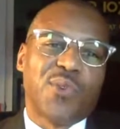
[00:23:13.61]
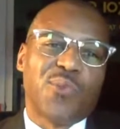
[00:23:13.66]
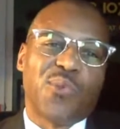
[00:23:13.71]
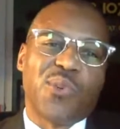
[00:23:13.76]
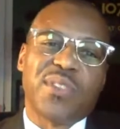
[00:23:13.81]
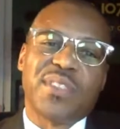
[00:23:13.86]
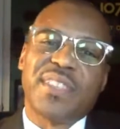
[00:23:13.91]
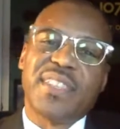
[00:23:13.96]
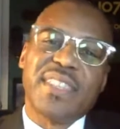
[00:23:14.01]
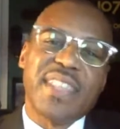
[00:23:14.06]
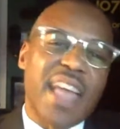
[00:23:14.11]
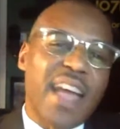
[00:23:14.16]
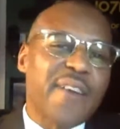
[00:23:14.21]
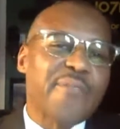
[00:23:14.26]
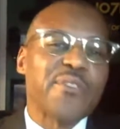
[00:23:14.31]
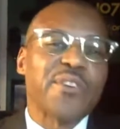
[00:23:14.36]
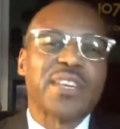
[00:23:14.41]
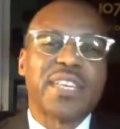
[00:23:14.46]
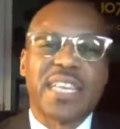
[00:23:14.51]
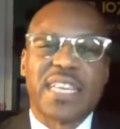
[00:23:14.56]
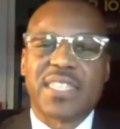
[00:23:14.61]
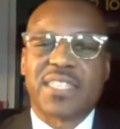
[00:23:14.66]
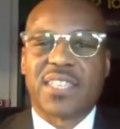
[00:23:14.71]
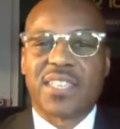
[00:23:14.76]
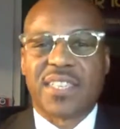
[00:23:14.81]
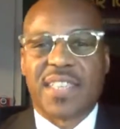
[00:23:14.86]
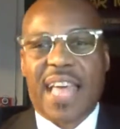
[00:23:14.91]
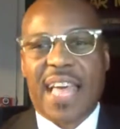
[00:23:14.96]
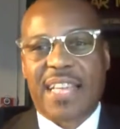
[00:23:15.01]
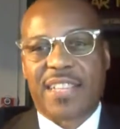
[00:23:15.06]
We'll never get
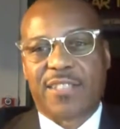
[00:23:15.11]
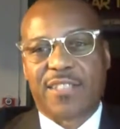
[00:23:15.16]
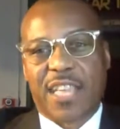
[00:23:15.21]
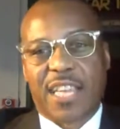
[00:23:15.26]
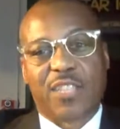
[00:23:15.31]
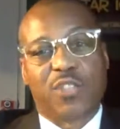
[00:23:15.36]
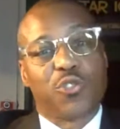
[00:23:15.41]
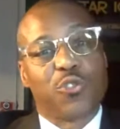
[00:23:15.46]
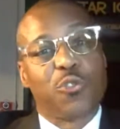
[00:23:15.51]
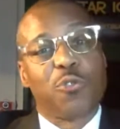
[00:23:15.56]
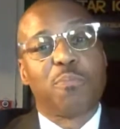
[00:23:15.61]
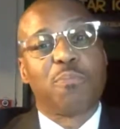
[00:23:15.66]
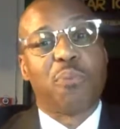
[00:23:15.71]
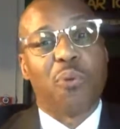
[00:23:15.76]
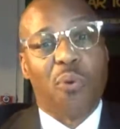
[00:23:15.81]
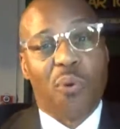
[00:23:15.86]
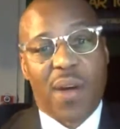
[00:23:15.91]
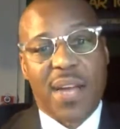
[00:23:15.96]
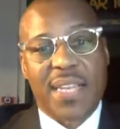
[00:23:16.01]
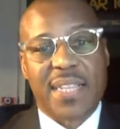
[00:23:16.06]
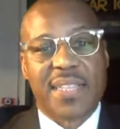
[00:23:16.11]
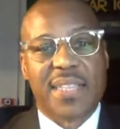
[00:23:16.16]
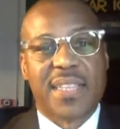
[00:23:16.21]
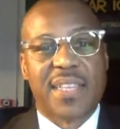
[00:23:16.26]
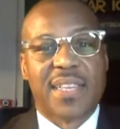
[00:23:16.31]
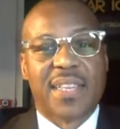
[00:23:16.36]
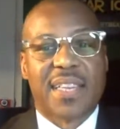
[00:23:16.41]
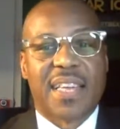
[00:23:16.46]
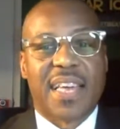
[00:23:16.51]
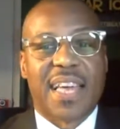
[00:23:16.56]
to that true point
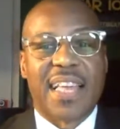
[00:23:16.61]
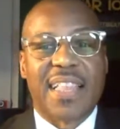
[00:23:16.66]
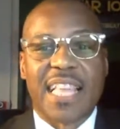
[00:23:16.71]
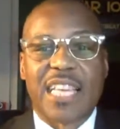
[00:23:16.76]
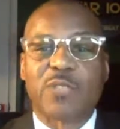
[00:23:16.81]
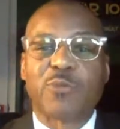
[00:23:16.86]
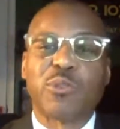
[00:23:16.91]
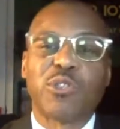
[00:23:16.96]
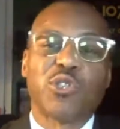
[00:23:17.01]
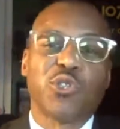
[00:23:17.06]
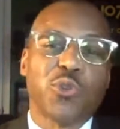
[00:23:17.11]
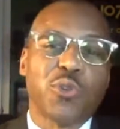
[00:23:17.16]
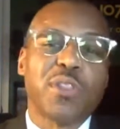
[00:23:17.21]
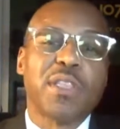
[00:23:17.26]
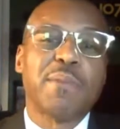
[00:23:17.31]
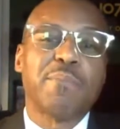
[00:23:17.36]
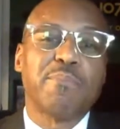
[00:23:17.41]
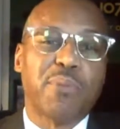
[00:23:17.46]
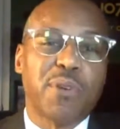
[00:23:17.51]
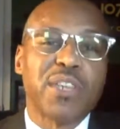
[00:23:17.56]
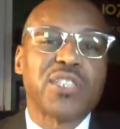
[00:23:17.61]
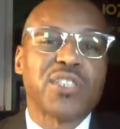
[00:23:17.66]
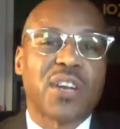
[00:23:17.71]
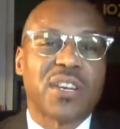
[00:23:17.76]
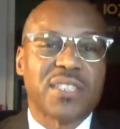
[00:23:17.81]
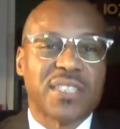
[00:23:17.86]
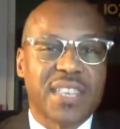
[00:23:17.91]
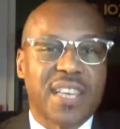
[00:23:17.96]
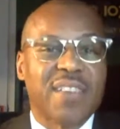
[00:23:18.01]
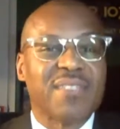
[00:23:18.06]
unless we truly push
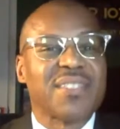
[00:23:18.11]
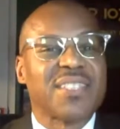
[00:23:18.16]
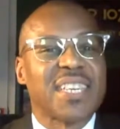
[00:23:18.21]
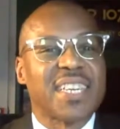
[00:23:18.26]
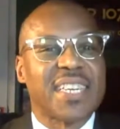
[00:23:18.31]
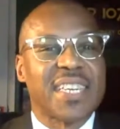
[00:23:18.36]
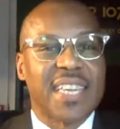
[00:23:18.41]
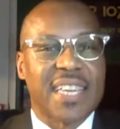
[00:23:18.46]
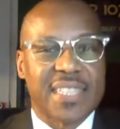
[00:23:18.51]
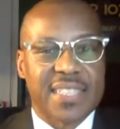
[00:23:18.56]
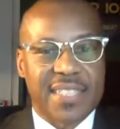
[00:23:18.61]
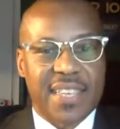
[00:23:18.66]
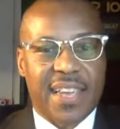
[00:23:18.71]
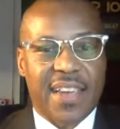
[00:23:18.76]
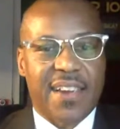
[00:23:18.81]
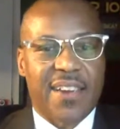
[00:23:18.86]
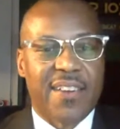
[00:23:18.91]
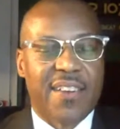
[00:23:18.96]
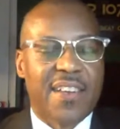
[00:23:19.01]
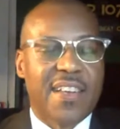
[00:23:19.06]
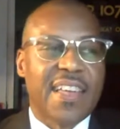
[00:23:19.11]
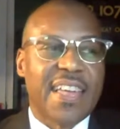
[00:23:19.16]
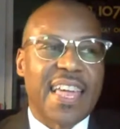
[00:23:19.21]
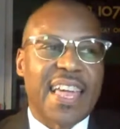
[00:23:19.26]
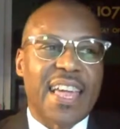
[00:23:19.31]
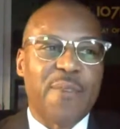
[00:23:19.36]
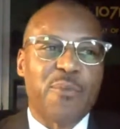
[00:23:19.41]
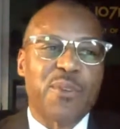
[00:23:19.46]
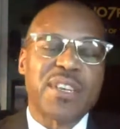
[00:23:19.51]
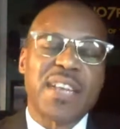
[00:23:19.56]
ourselves to get there.
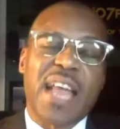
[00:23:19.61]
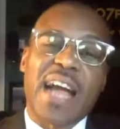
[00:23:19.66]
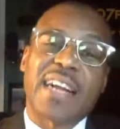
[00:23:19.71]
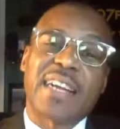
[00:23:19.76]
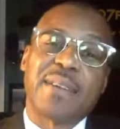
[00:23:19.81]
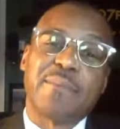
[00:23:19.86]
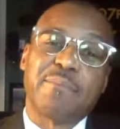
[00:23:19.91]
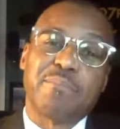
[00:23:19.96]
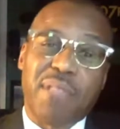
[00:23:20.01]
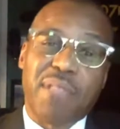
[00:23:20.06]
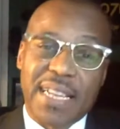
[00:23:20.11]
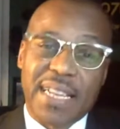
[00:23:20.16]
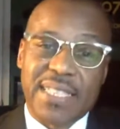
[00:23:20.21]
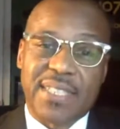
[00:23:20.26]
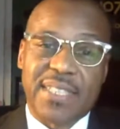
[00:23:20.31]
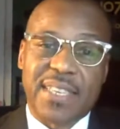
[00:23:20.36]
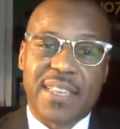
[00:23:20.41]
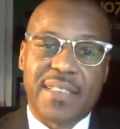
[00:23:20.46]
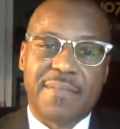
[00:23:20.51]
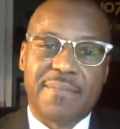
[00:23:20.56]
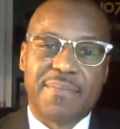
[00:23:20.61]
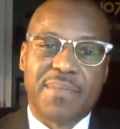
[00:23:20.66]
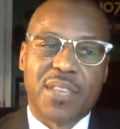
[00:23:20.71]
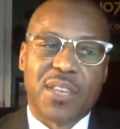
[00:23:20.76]
We're not complacent.